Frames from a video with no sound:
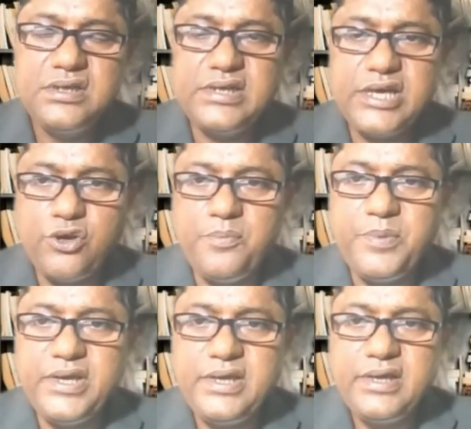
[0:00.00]
there will
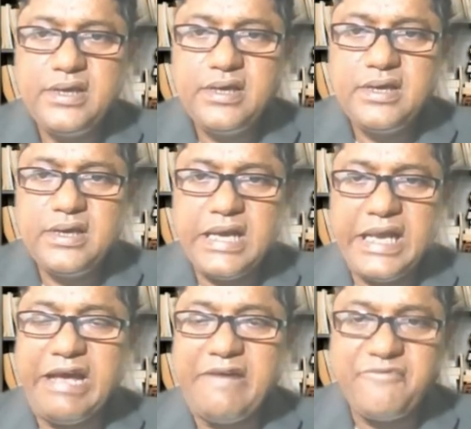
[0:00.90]
be
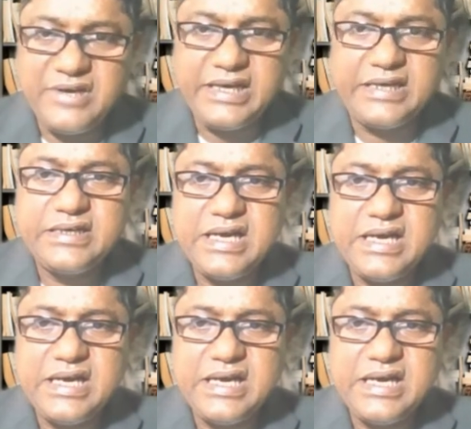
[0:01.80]
an affiliate,